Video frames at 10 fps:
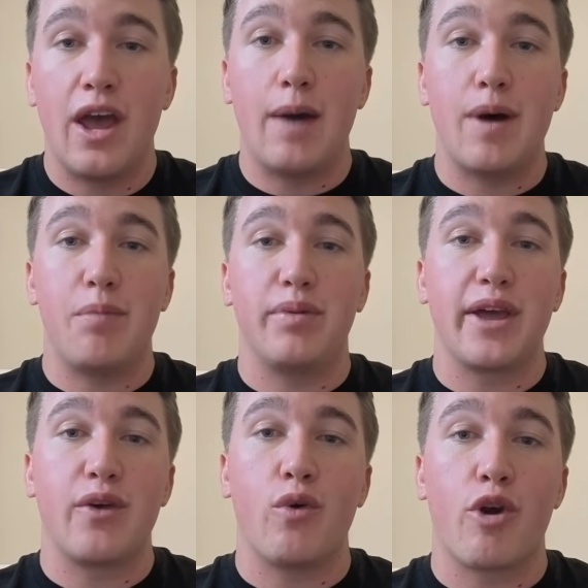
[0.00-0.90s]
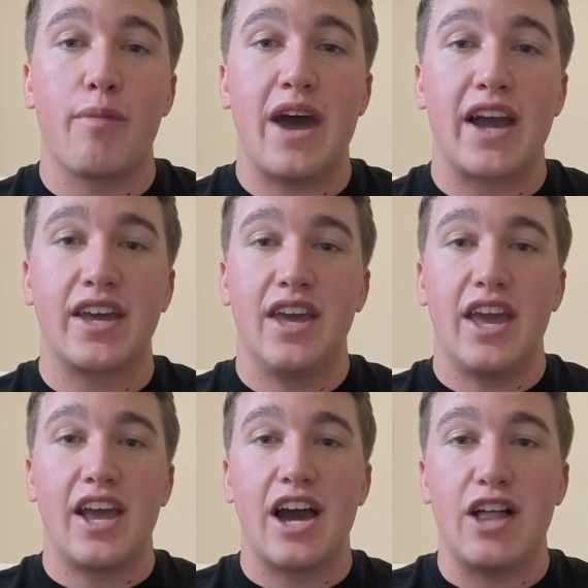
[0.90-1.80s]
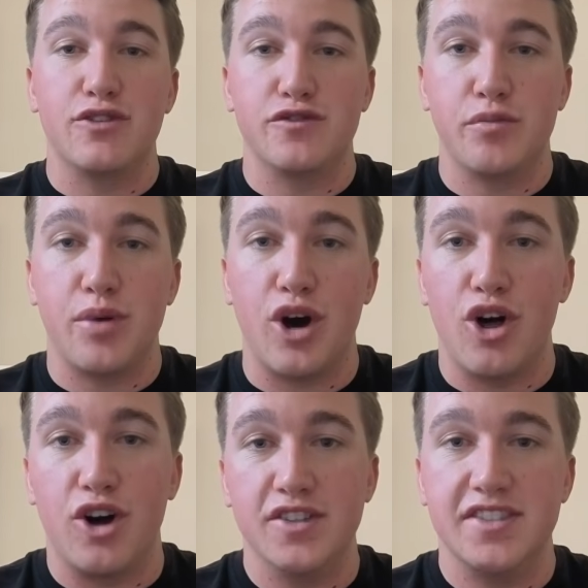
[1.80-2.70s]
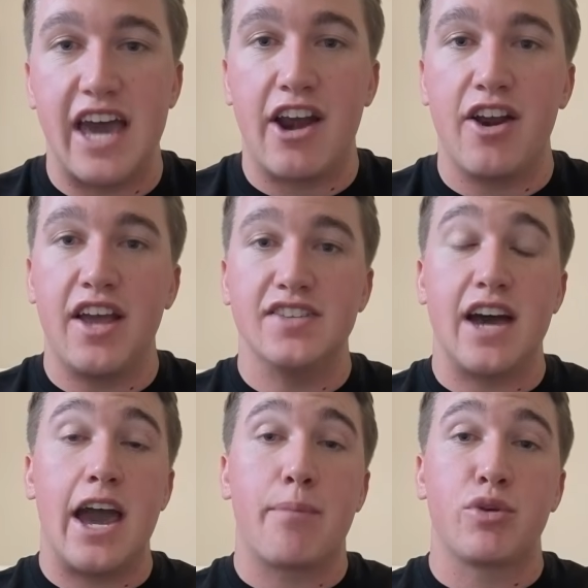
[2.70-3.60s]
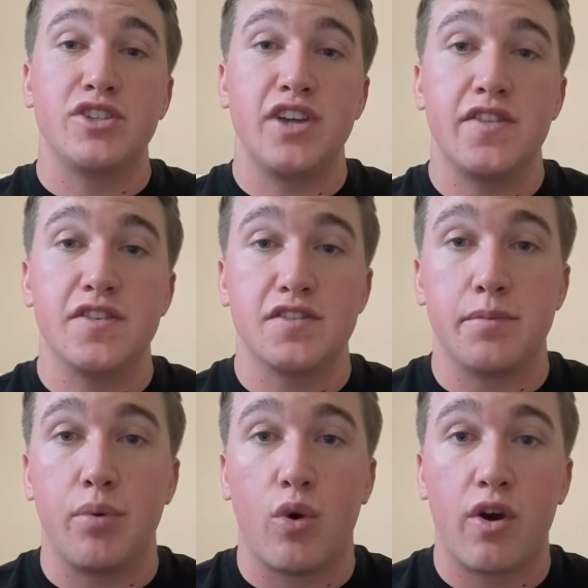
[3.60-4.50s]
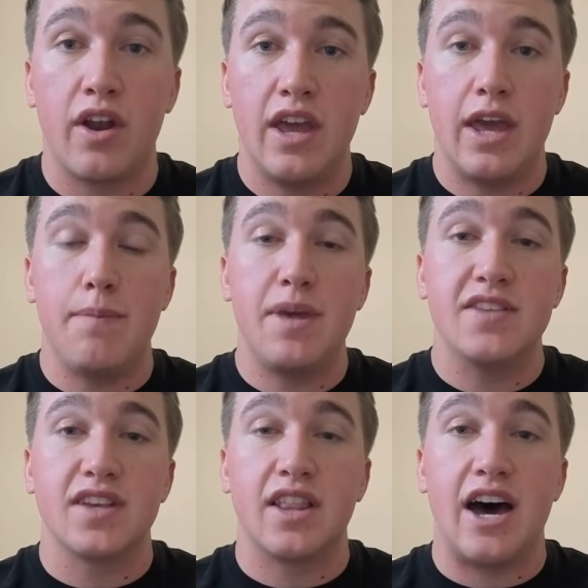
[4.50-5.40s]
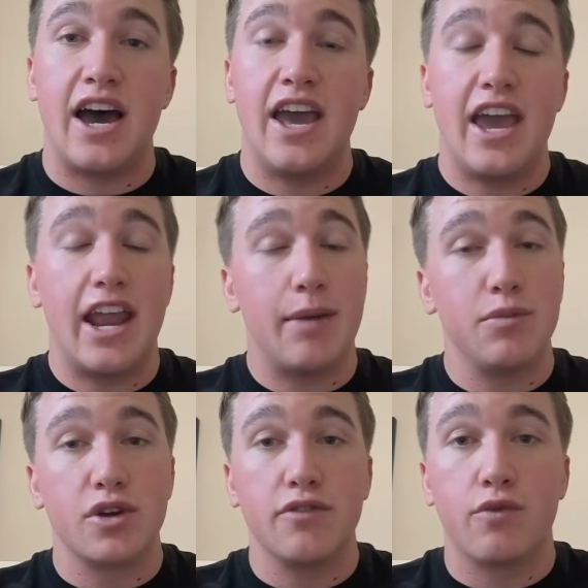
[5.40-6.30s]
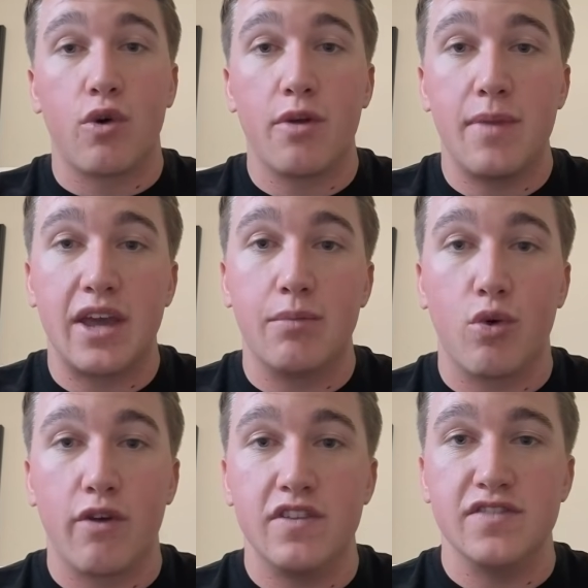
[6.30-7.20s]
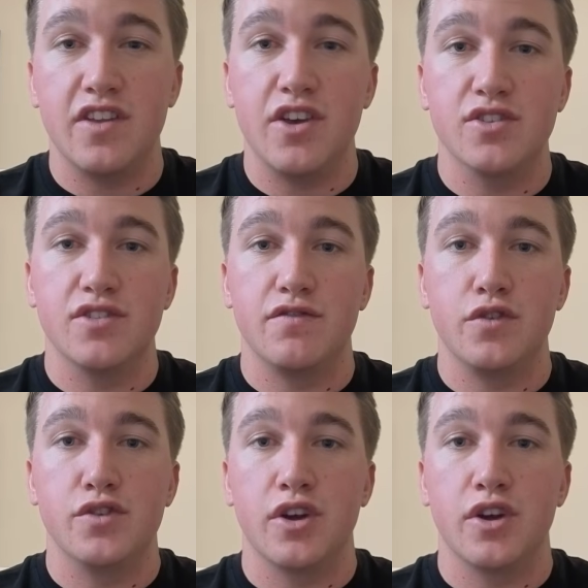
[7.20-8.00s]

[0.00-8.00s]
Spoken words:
about playing quarterback in college football on Saturdays. I appreciate the support. It means a lot, and I'm looking forward to making more of these videos in the future.